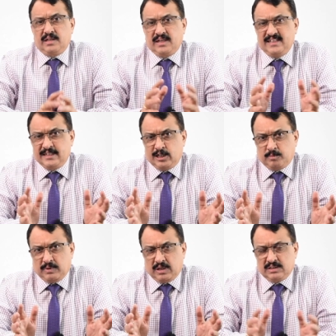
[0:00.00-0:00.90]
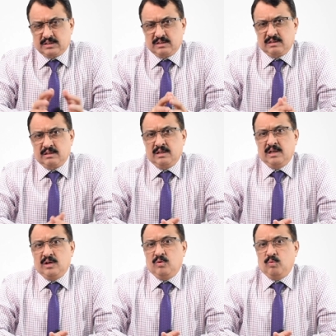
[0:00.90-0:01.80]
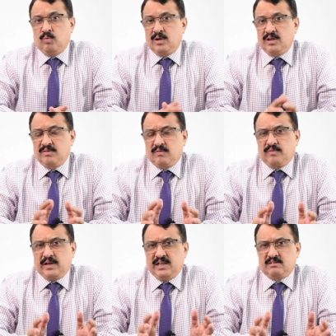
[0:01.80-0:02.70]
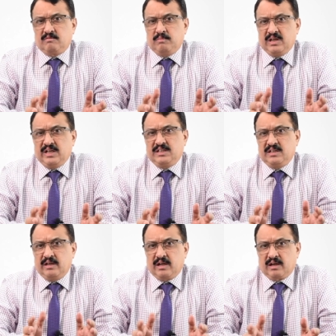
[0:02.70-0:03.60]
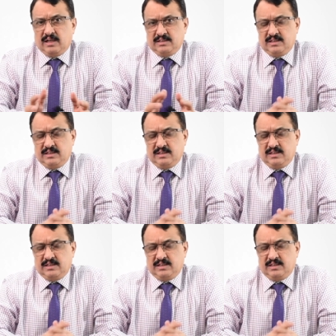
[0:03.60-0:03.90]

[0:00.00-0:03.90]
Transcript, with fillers: recent past, one of the flights of Malaysian Airlines